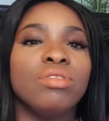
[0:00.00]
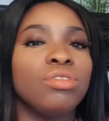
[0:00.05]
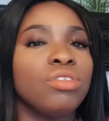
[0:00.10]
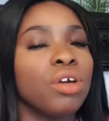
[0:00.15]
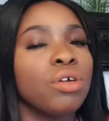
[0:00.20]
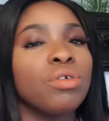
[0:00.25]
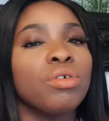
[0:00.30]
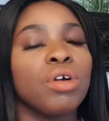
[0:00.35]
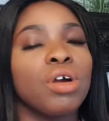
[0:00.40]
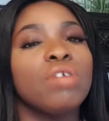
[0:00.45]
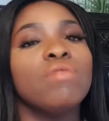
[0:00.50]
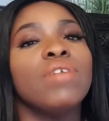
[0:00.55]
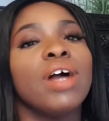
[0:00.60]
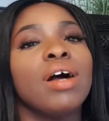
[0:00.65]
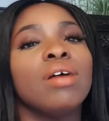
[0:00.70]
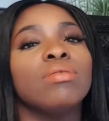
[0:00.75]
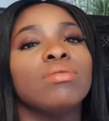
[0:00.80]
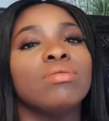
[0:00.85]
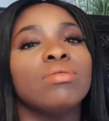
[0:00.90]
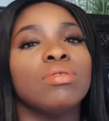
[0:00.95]
don't go
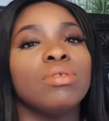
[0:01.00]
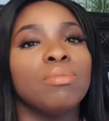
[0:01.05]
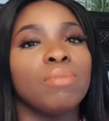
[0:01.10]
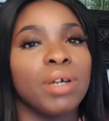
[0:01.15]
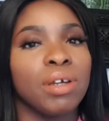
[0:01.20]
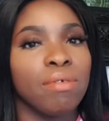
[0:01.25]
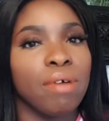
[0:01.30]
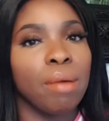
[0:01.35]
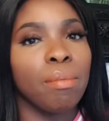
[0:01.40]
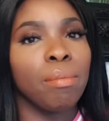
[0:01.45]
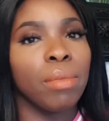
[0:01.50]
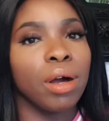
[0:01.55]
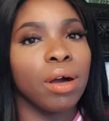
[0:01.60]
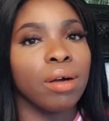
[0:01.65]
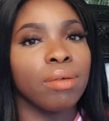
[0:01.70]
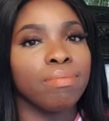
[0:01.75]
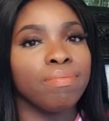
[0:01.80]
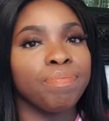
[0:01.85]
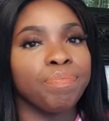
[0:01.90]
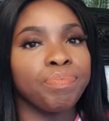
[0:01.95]
around my grandma.